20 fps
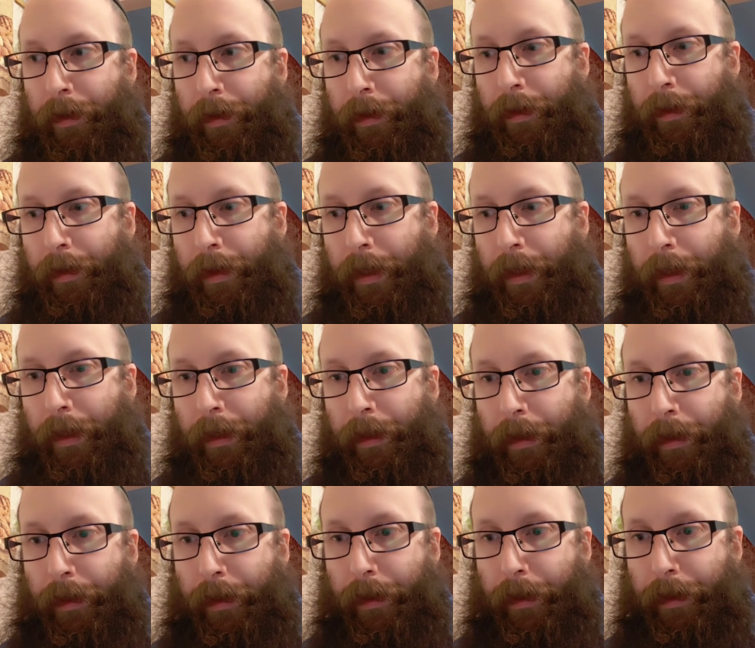that
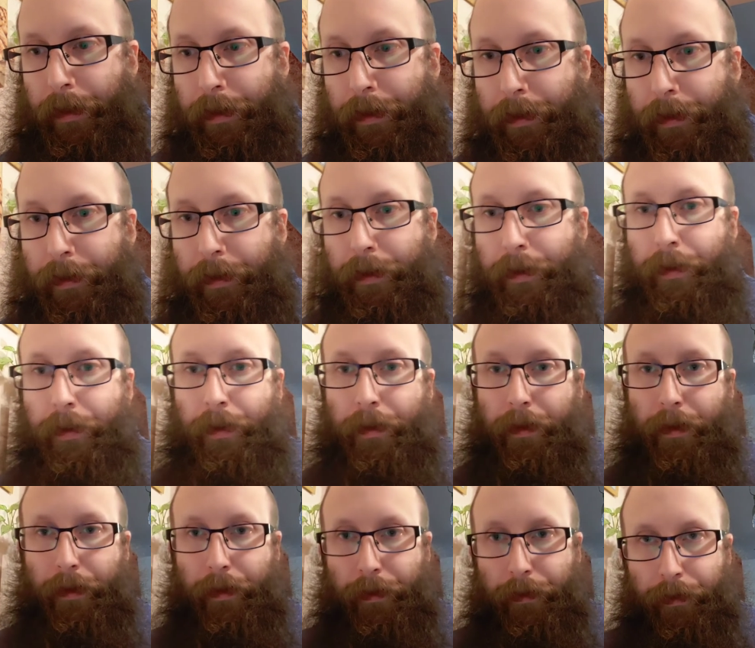is
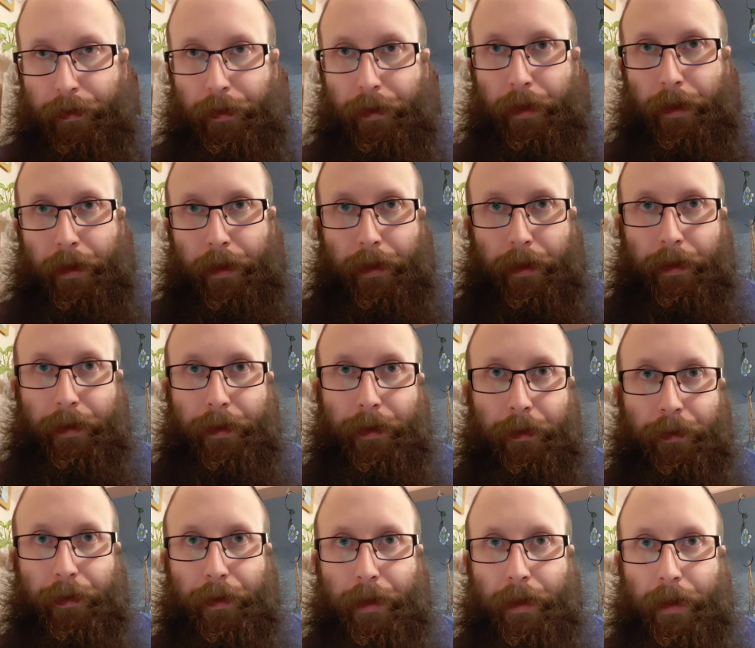rooted in the
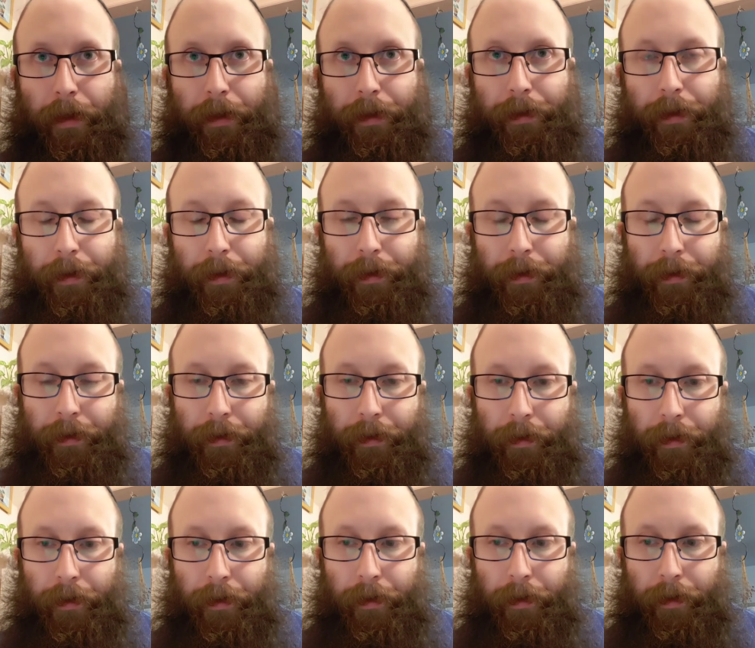superconscious?
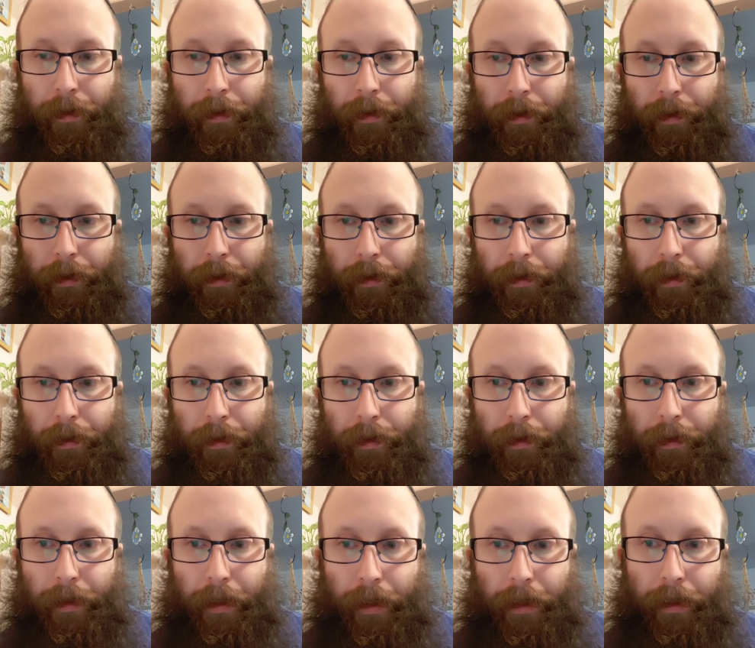
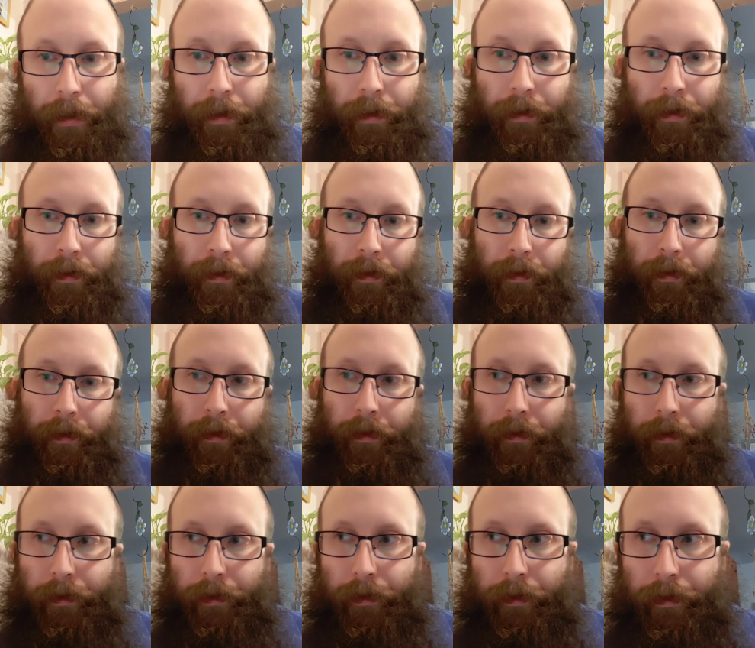That
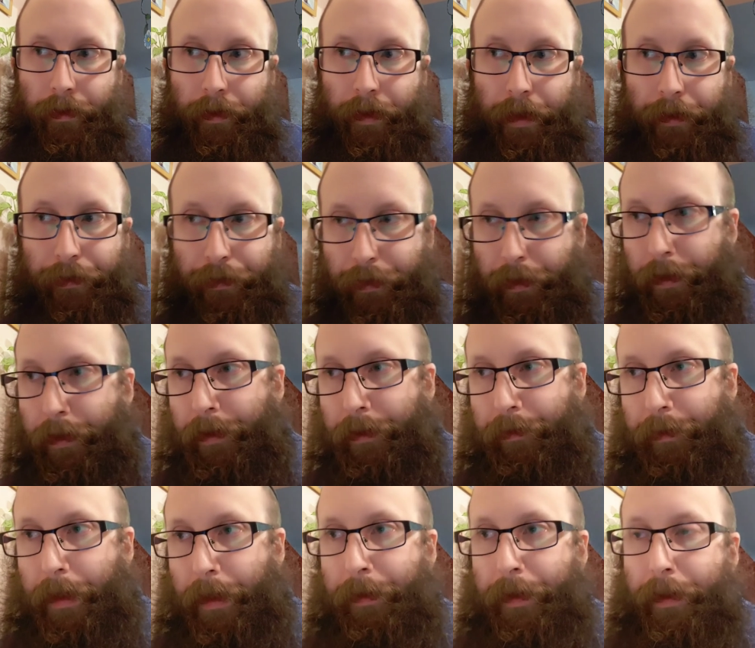at first
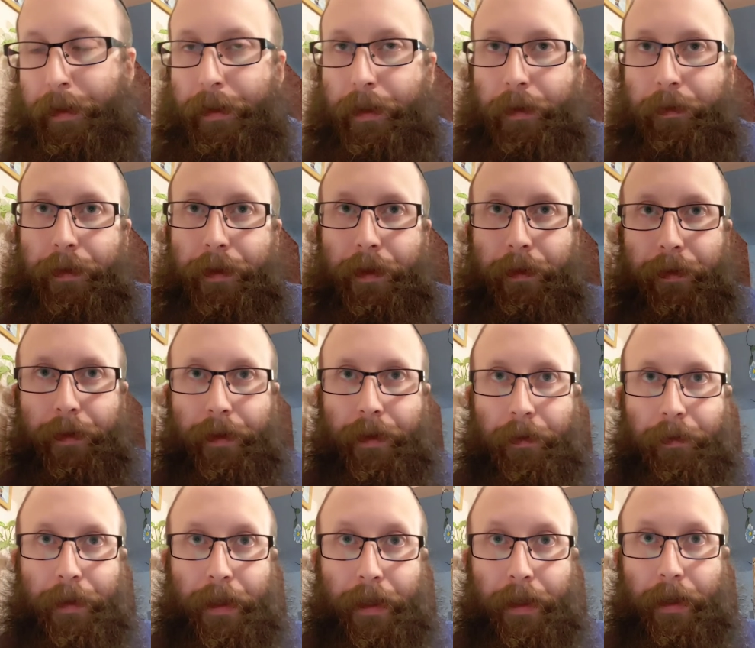maybe it seems
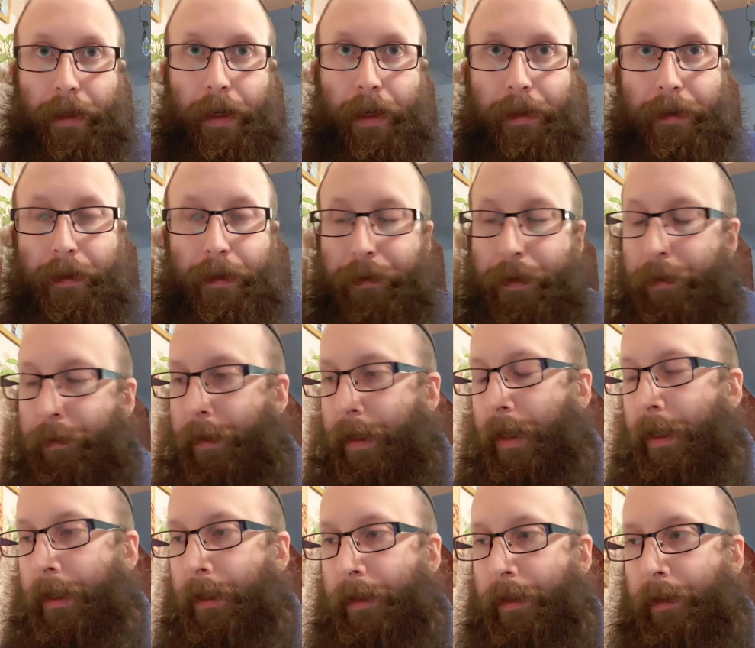something
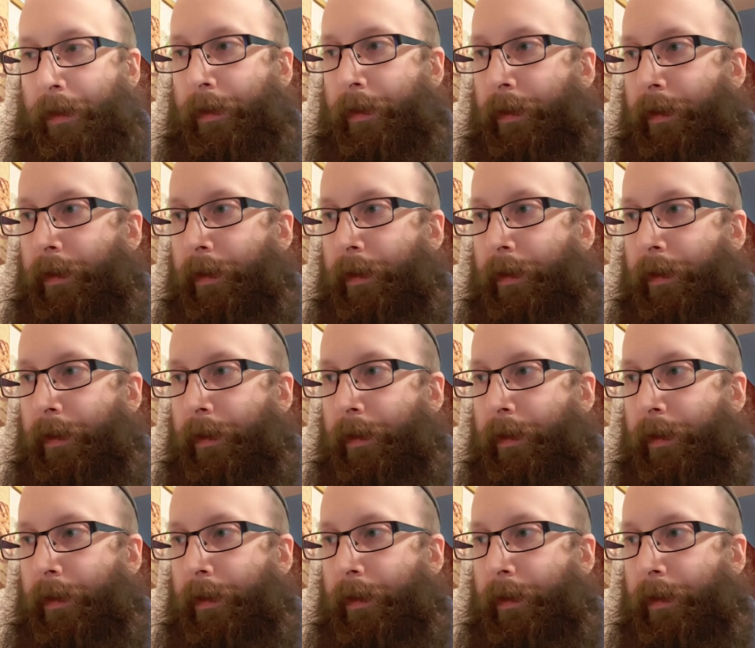asymptomatic, that